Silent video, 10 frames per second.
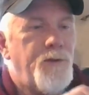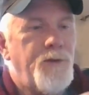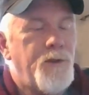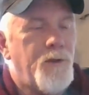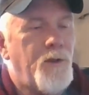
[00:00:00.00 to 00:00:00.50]

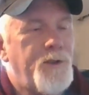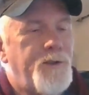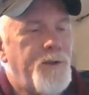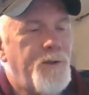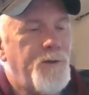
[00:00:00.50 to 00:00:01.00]
you're going
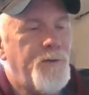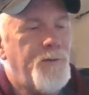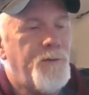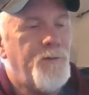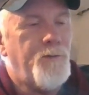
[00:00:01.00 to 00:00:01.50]
to
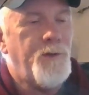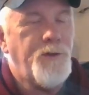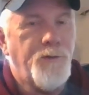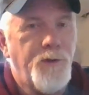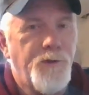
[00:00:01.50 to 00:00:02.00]
when you
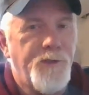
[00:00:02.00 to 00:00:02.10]
use